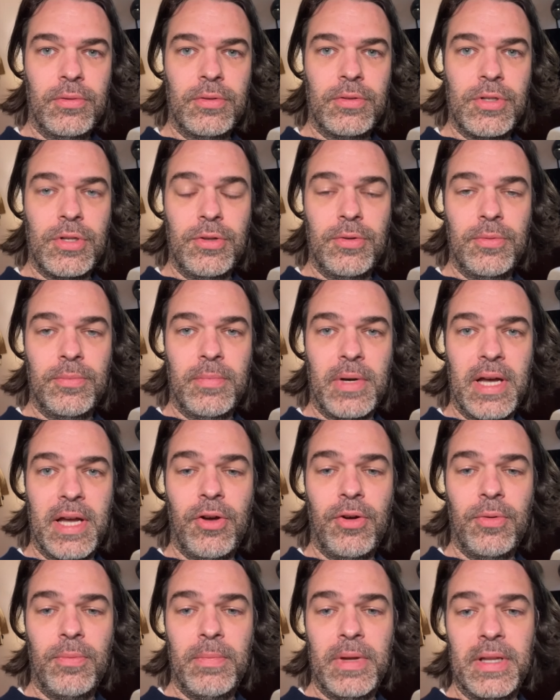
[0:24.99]
to my
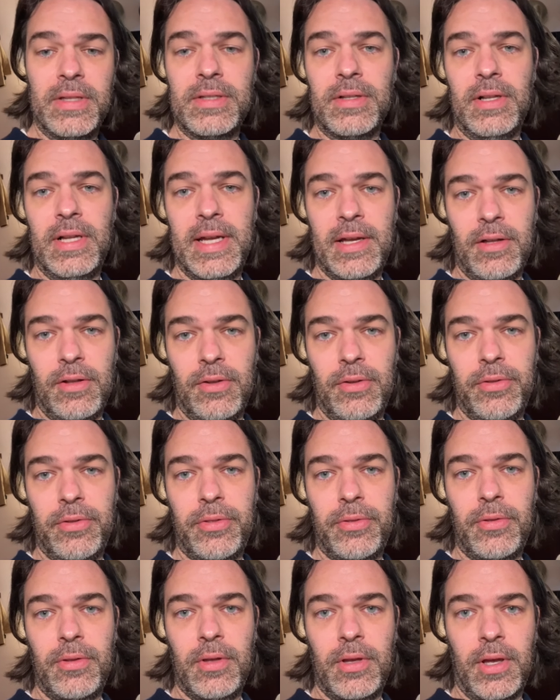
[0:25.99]
own mental
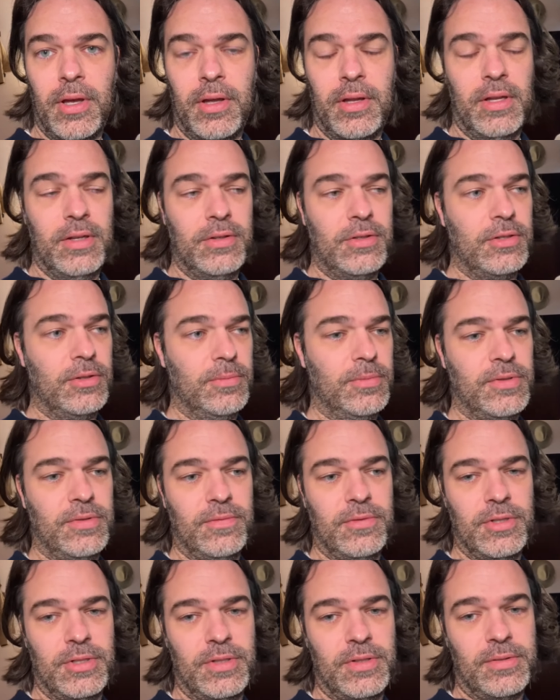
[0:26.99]
health in terms
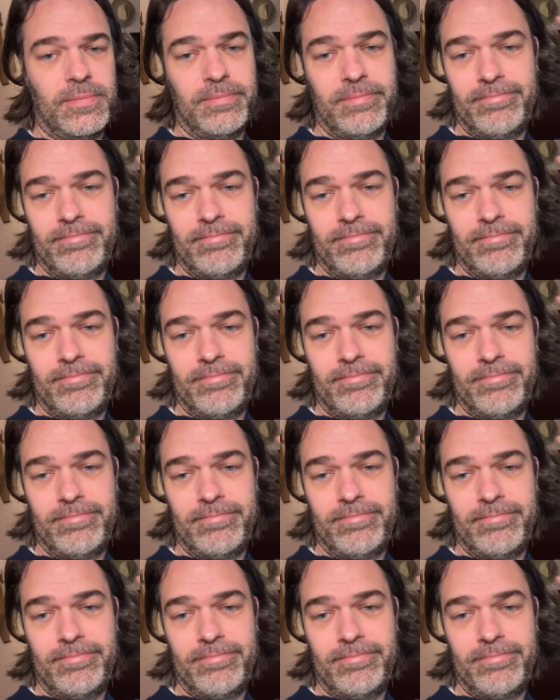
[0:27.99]
of just